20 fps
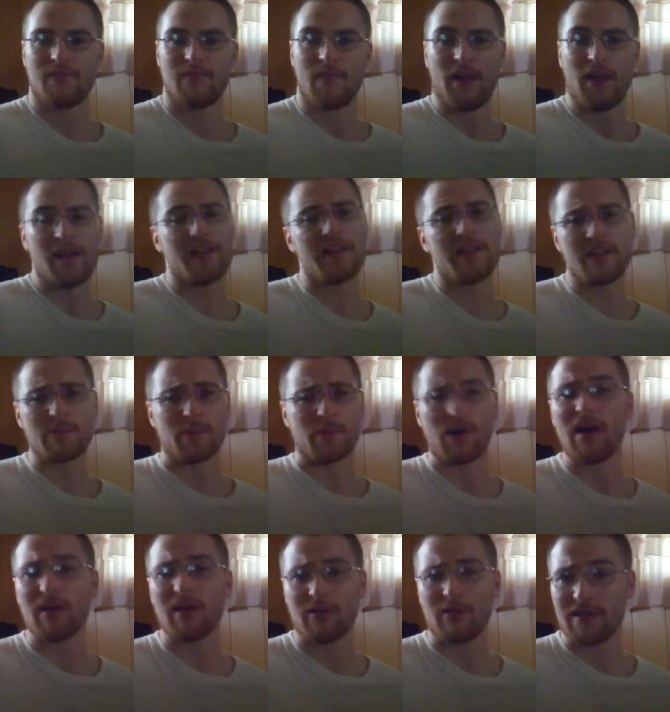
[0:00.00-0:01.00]
And in the
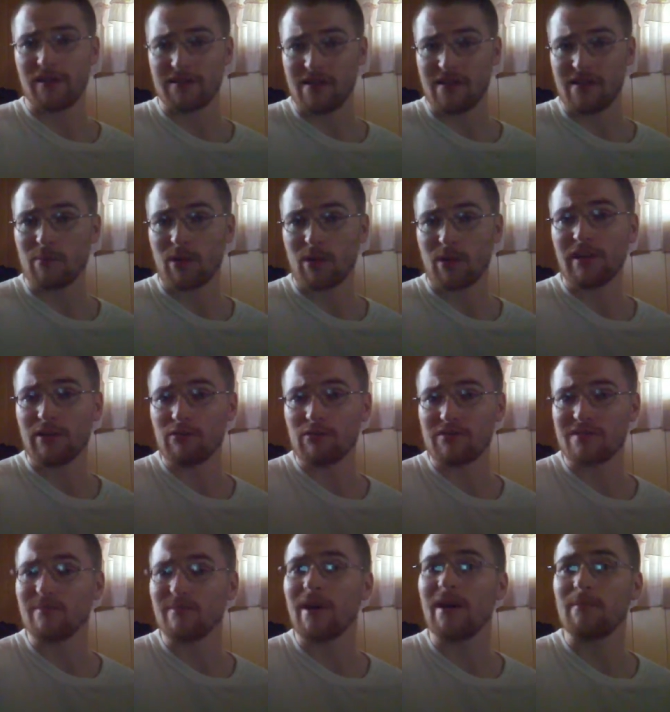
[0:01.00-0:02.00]
progress, I'll probably do
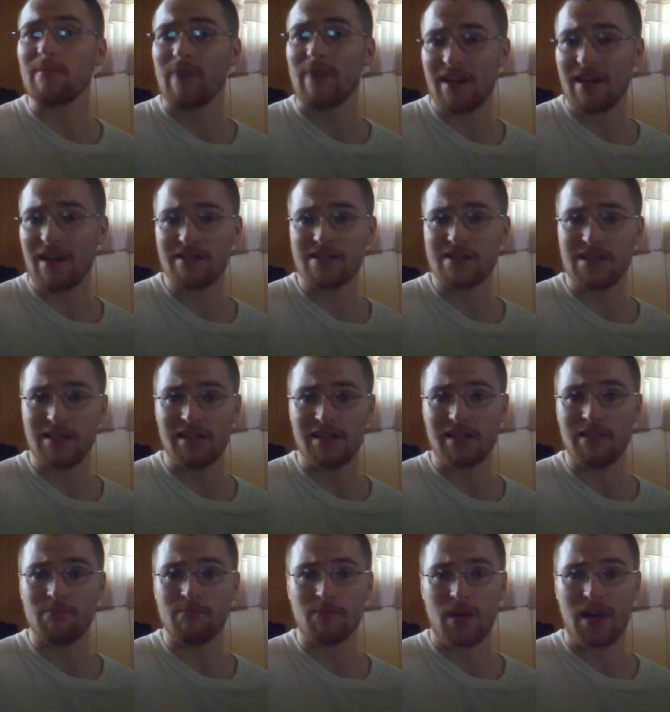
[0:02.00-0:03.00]
some unpantsing and
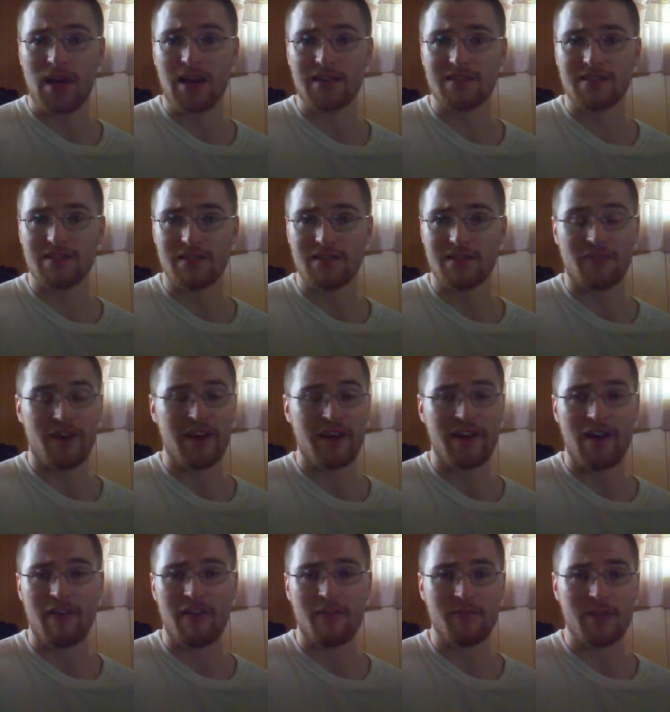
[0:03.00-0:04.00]
unboxing. Right
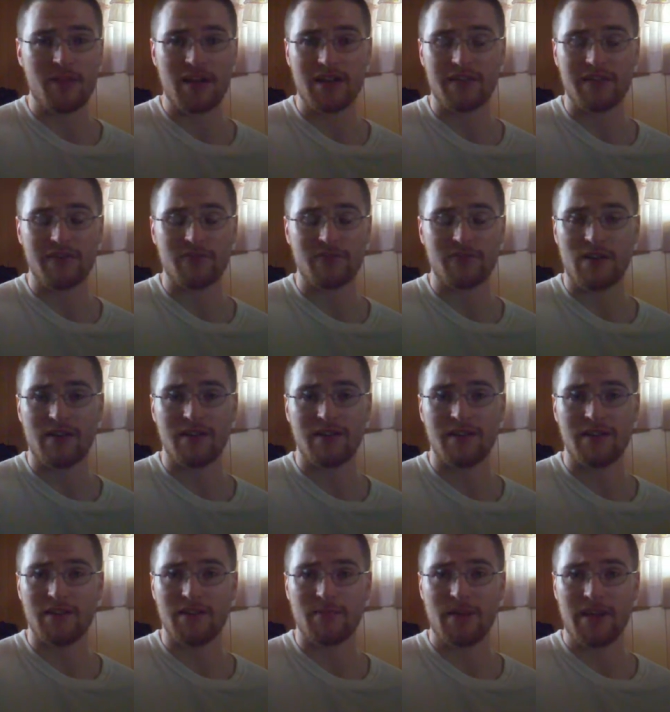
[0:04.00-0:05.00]
now, I'm not even wearing
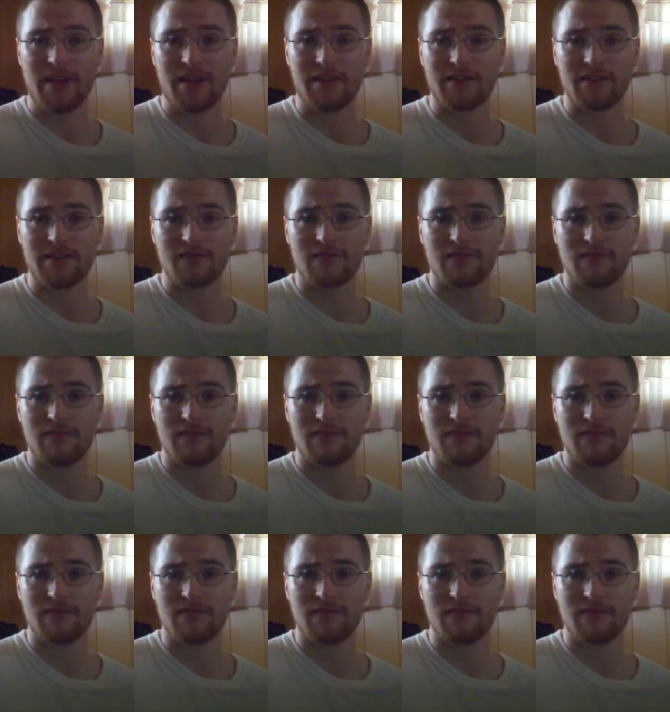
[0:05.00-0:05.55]
any pants.